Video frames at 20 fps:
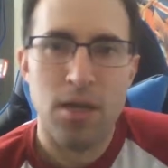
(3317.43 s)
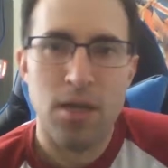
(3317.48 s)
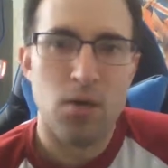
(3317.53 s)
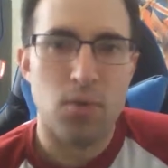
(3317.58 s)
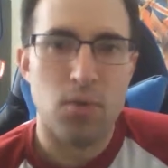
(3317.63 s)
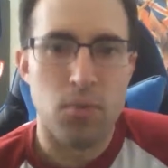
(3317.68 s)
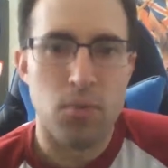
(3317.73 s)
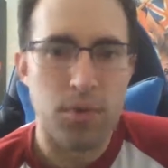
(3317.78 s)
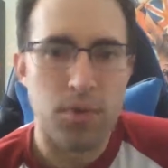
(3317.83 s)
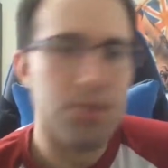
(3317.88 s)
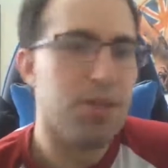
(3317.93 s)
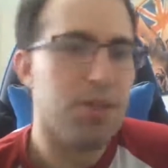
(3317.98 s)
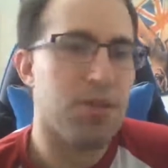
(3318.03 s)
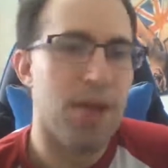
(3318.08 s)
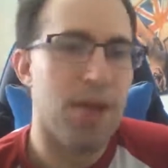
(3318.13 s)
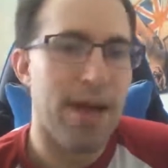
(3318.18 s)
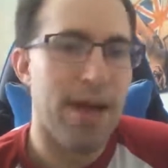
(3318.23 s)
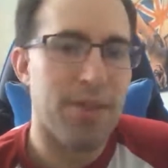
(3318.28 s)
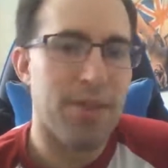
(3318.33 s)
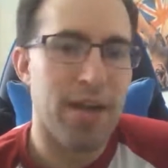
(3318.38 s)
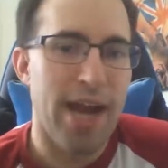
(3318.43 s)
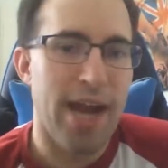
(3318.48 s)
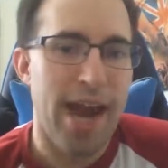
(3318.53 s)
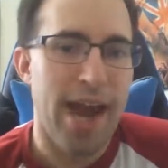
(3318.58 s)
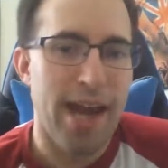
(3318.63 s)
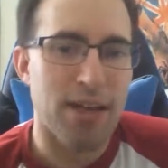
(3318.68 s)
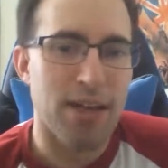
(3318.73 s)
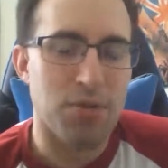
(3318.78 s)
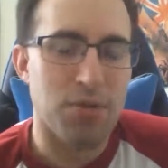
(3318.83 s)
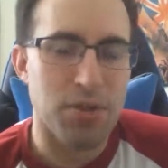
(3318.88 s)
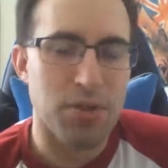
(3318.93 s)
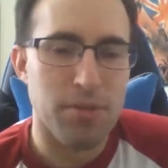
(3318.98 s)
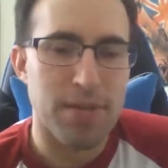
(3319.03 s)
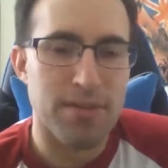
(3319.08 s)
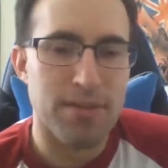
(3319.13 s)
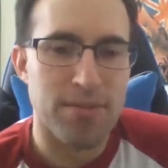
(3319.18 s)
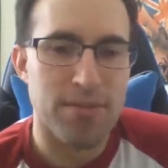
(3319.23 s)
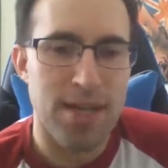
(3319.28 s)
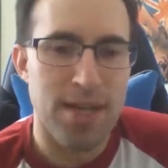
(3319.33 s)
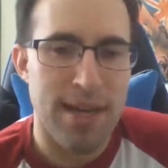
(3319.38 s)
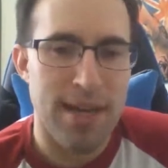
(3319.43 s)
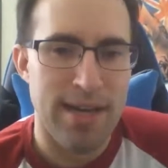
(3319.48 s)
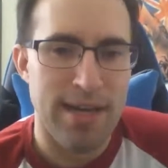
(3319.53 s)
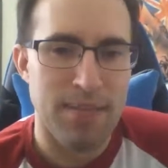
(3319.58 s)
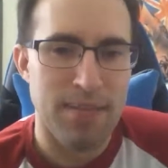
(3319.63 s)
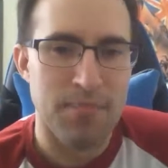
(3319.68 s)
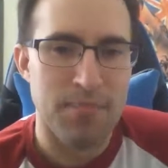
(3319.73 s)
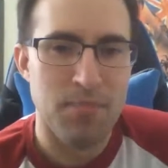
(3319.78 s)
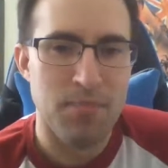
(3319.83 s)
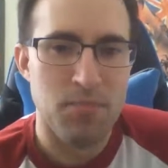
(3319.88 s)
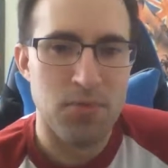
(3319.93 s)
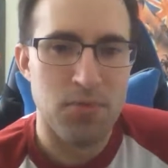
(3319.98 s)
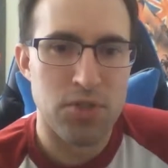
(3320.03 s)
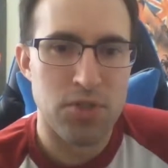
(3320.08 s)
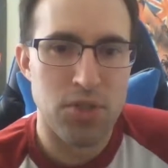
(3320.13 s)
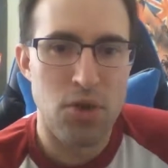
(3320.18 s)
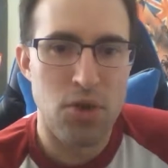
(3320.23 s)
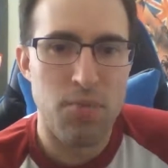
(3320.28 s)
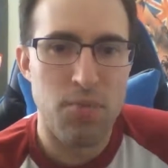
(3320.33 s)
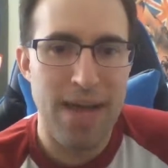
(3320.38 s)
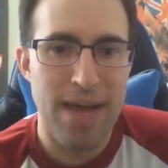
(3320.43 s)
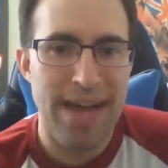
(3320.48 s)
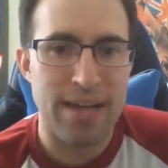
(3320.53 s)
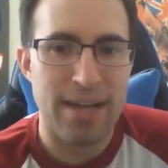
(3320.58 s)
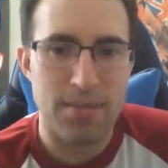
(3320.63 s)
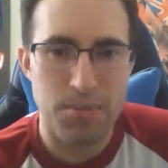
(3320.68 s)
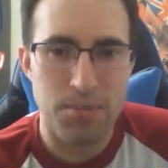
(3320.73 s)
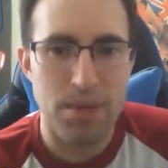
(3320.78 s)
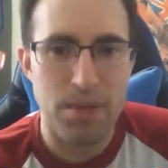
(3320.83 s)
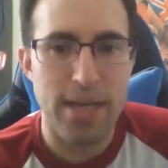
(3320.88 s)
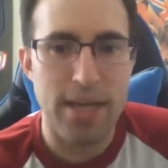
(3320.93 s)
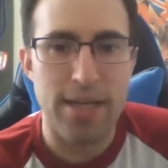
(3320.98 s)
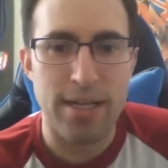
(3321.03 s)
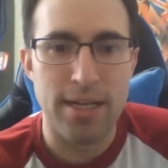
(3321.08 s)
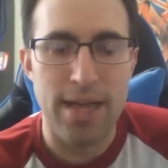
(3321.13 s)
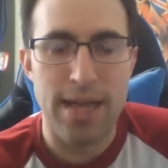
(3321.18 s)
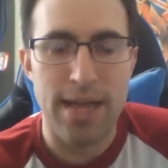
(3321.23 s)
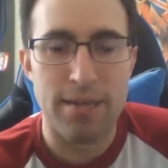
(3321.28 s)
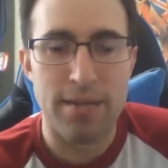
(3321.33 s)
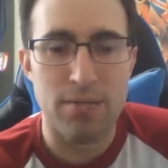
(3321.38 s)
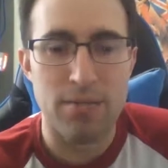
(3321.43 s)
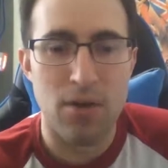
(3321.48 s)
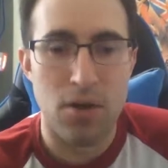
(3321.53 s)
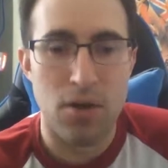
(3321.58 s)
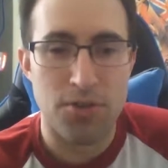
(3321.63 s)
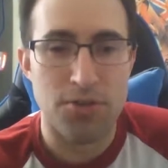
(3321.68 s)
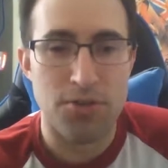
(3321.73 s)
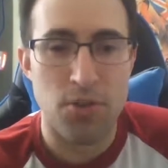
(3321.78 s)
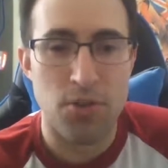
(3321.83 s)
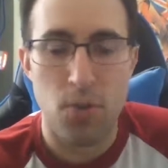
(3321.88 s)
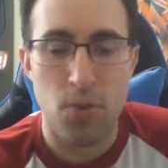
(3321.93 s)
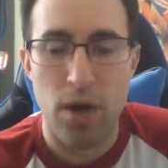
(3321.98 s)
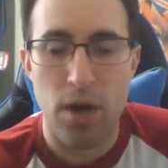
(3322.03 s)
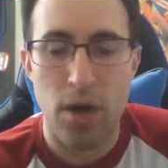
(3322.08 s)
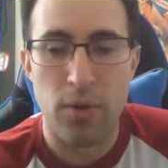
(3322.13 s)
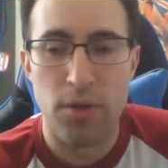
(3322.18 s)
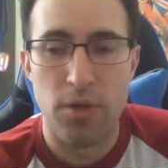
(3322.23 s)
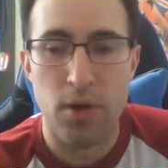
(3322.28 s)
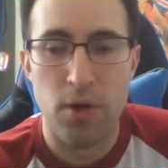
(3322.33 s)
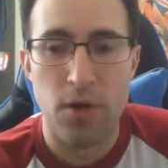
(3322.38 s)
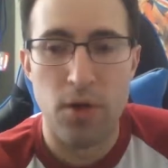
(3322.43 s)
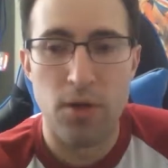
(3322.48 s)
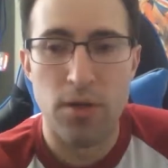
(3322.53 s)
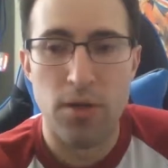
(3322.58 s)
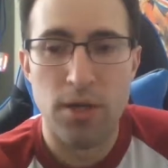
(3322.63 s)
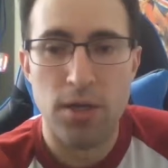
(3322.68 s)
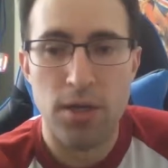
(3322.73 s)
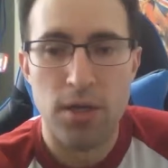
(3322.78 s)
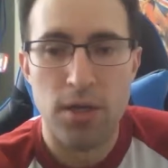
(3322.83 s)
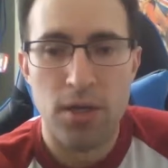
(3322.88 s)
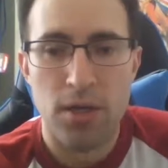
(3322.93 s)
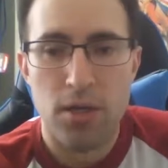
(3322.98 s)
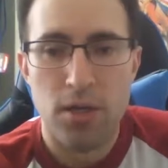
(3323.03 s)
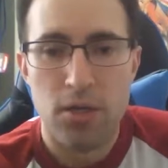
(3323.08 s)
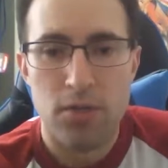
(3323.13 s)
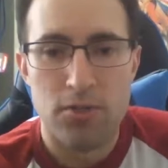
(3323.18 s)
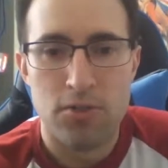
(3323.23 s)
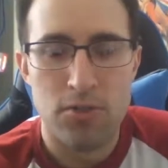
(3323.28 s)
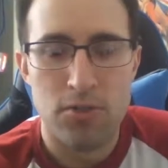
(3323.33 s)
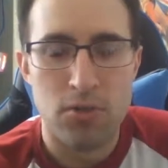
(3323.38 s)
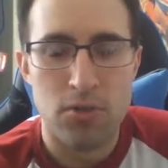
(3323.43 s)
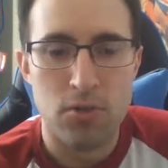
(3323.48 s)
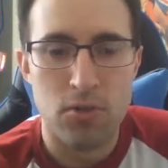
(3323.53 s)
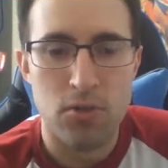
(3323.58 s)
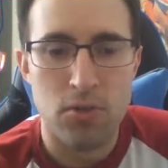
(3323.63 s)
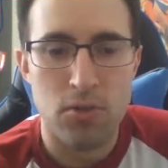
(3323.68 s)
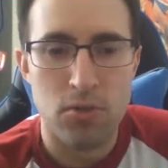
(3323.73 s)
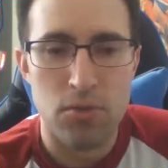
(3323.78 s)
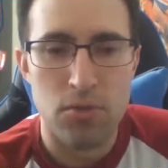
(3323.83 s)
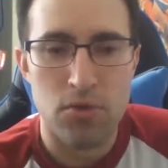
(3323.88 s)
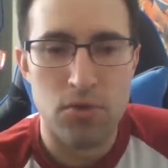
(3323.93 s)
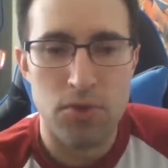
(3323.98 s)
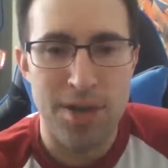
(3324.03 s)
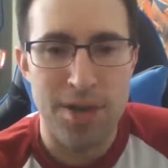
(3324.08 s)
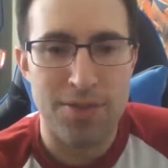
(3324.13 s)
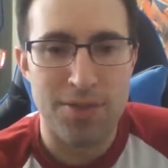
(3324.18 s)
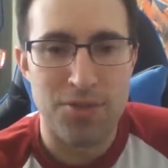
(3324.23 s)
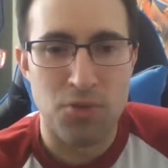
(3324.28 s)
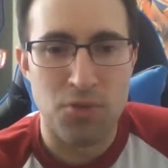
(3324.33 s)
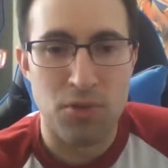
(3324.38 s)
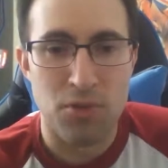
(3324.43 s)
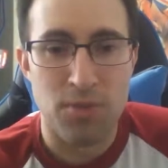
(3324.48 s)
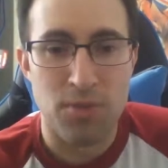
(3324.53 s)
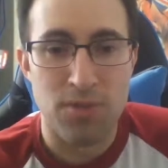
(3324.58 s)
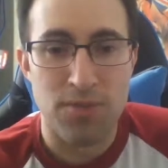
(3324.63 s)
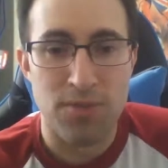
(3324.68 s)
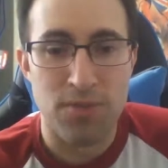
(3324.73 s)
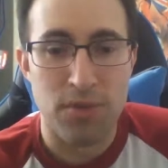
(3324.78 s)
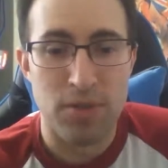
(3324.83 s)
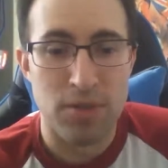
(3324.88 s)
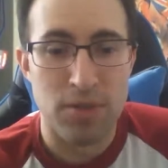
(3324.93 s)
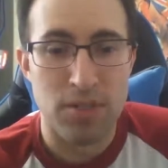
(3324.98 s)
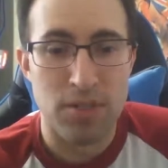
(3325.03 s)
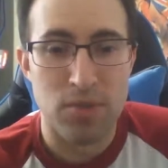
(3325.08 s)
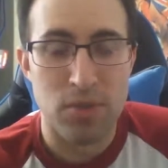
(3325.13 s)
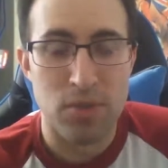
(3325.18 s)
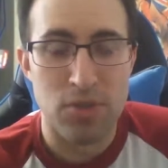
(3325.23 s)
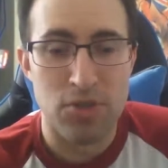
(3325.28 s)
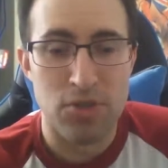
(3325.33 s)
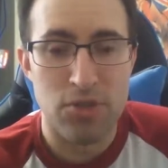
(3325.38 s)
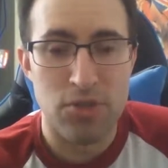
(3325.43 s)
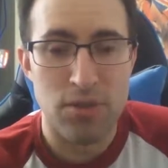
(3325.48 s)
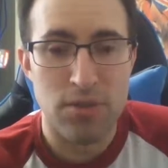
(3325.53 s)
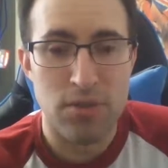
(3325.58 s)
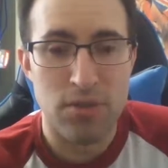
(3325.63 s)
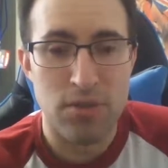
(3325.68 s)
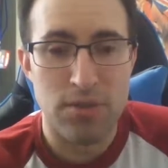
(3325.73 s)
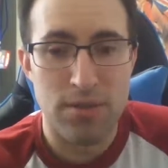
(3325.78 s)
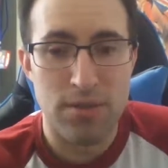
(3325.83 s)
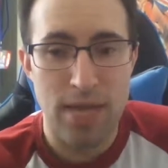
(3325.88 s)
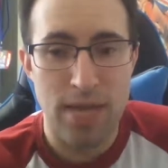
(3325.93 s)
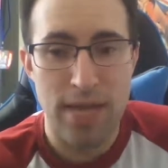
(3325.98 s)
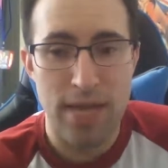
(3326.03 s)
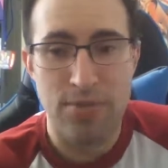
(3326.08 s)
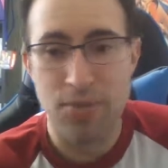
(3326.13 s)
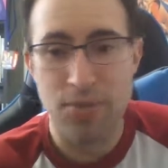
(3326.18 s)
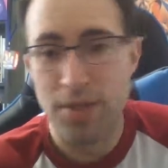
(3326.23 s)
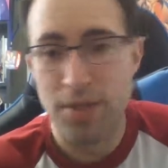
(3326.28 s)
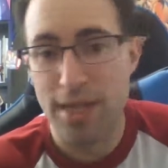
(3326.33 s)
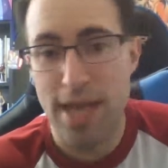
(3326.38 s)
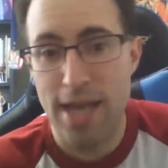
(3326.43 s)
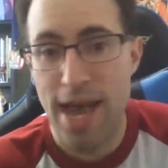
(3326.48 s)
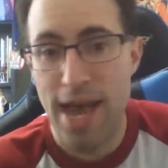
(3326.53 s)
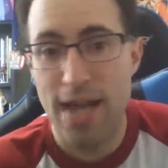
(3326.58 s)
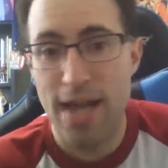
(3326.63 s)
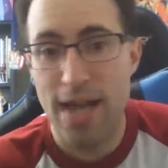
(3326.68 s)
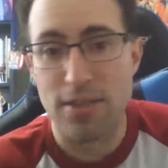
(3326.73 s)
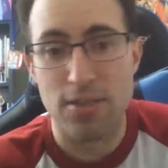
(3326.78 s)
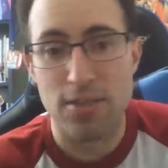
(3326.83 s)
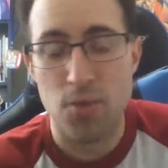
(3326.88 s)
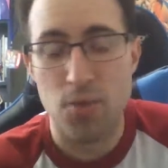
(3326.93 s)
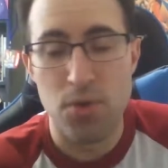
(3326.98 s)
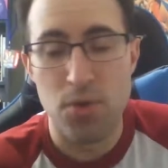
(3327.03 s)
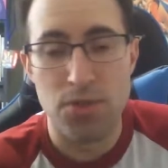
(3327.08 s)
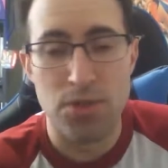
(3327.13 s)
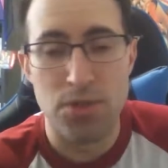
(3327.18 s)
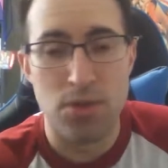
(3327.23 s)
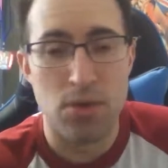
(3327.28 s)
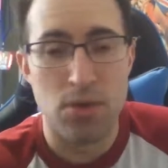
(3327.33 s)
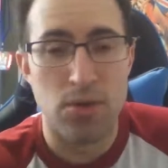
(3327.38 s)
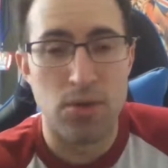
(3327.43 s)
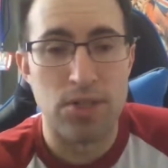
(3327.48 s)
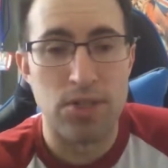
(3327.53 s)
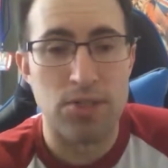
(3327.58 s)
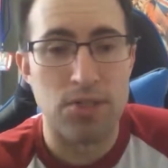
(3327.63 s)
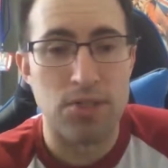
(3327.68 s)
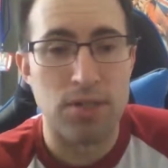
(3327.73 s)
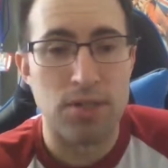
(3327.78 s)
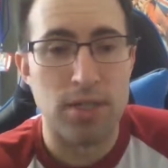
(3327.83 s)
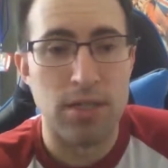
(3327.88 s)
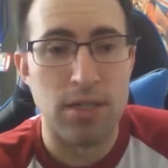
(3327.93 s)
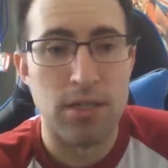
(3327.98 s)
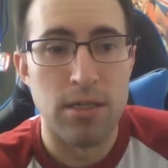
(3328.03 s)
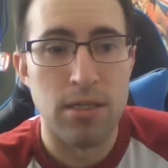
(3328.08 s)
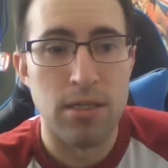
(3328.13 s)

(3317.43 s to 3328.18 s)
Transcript: really glad that I had a little bit of time to go back and play it, and also the wherewithal to try the story mode difficulty, which thankfully they added because it wasn't there originally.